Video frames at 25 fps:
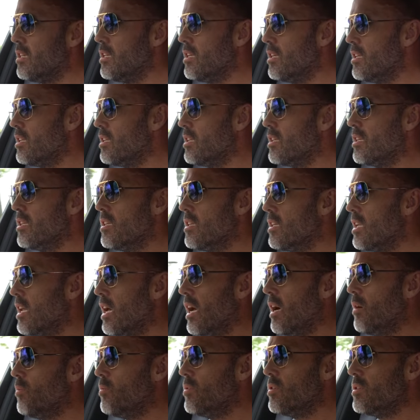that
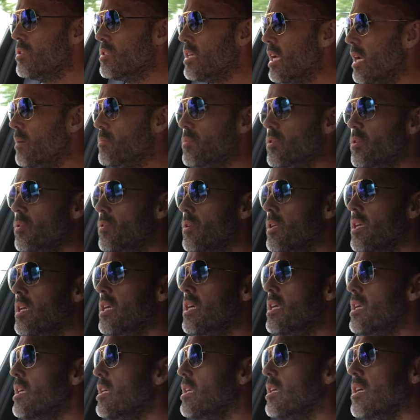I was
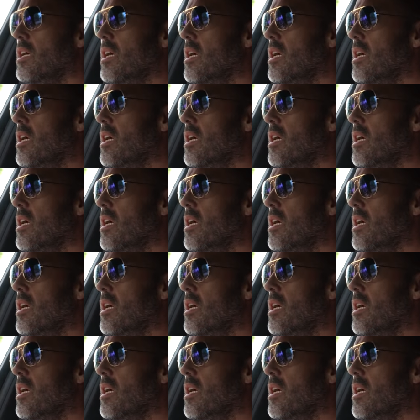absolutely